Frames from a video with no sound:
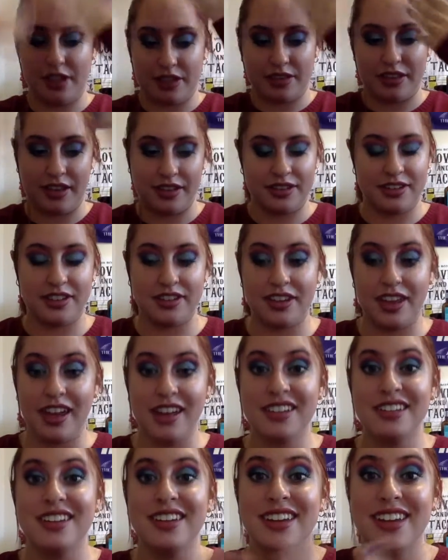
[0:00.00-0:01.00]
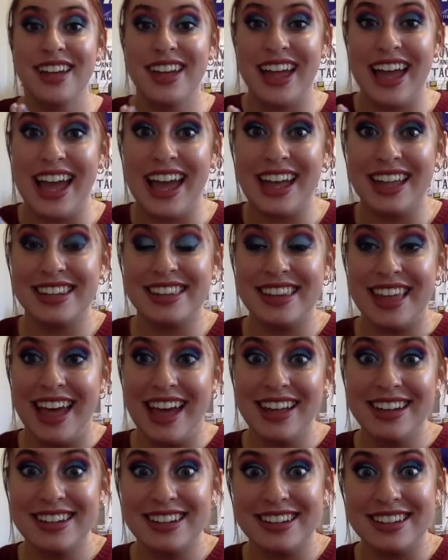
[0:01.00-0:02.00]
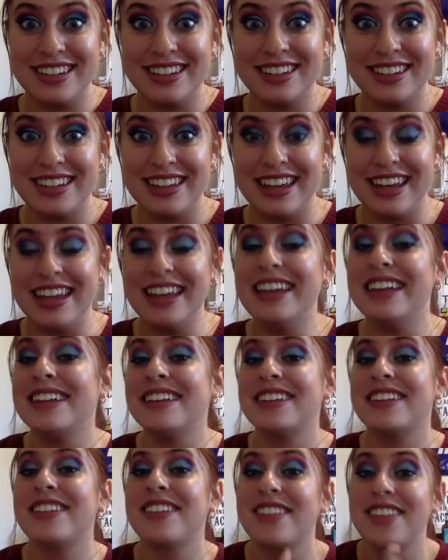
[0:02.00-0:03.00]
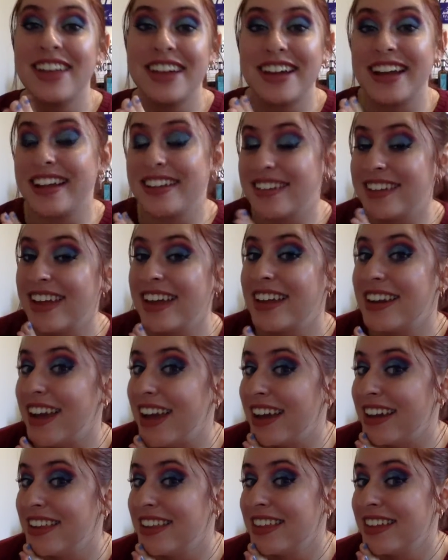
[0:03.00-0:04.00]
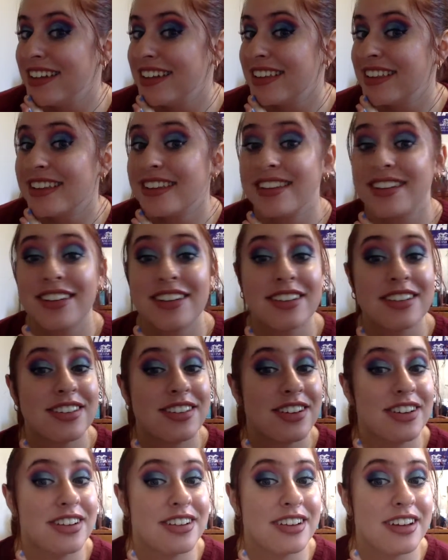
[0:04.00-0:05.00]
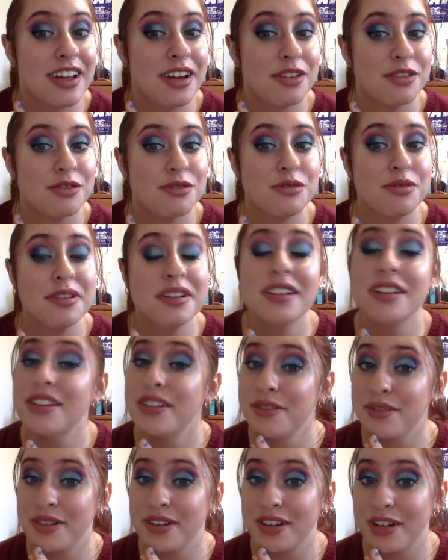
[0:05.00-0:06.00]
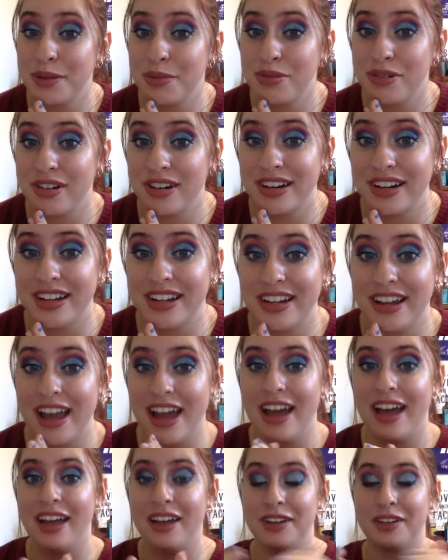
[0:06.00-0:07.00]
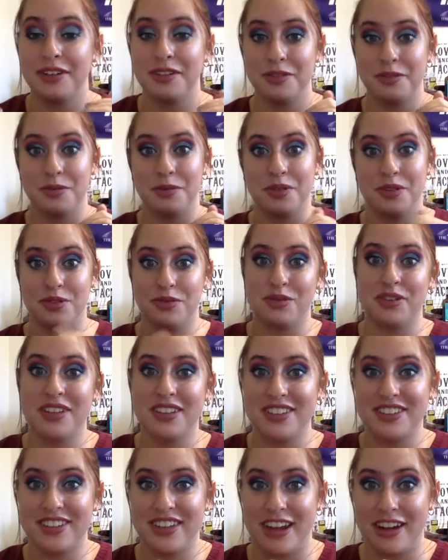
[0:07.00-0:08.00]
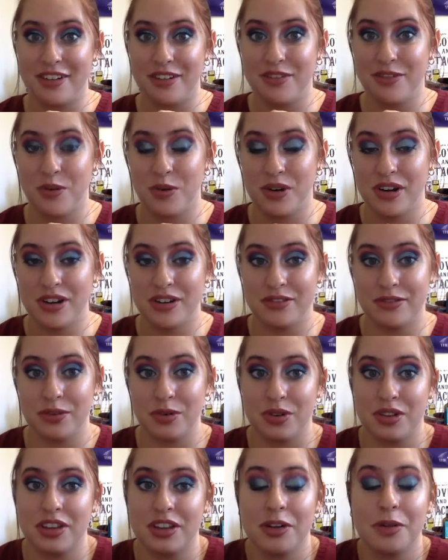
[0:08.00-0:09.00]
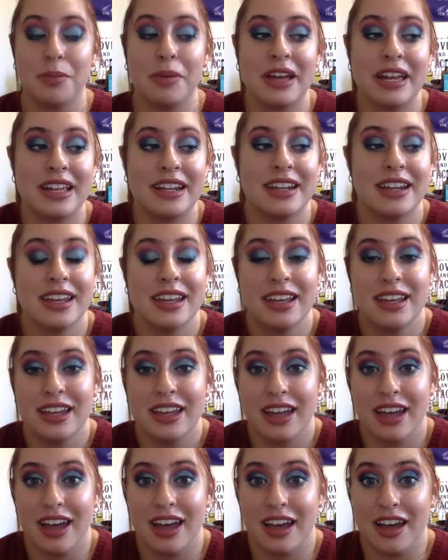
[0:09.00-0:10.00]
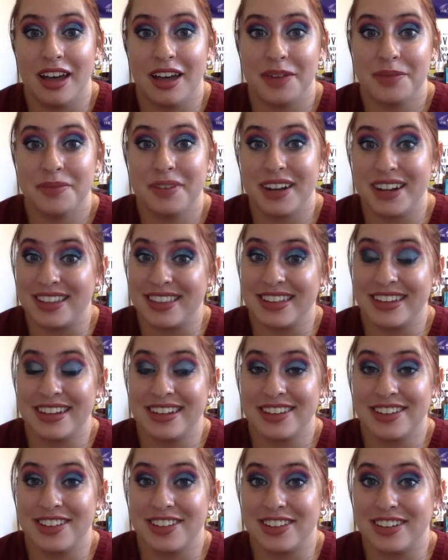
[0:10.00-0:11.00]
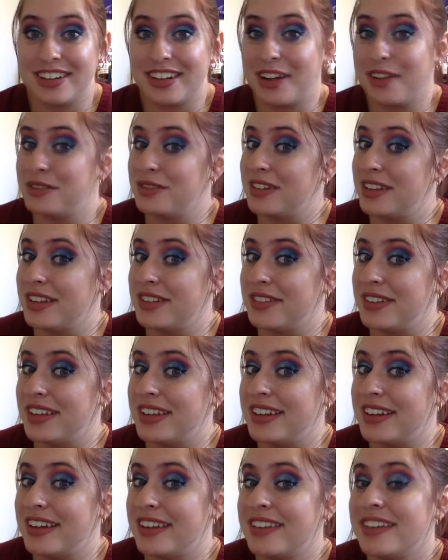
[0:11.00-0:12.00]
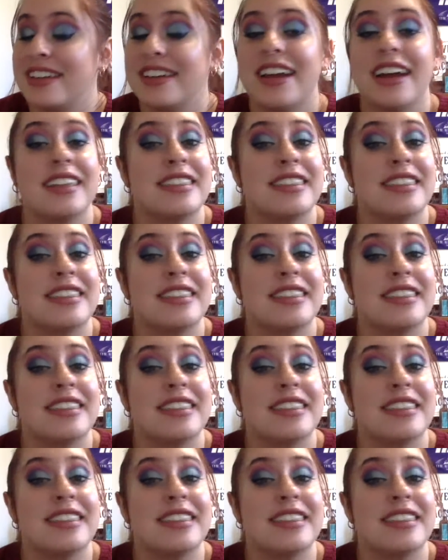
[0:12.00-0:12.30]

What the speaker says: That's set. And that is it. So like I said, I think this look turned out really, really pretty. I was really scared for it for a little bit, but I think it turned out really, really nicely.